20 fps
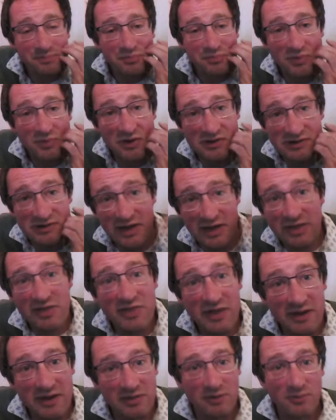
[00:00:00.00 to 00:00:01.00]
Because the other
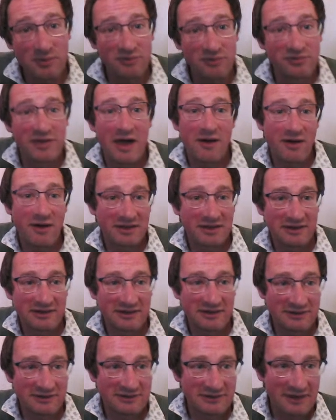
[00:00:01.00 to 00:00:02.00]
thing that we've now added
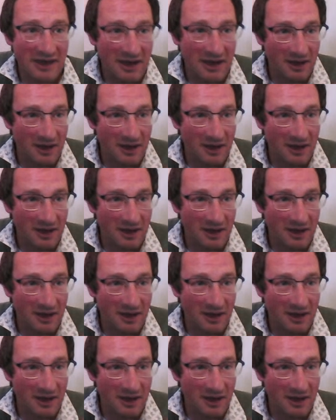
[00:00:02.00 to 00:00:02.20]
is,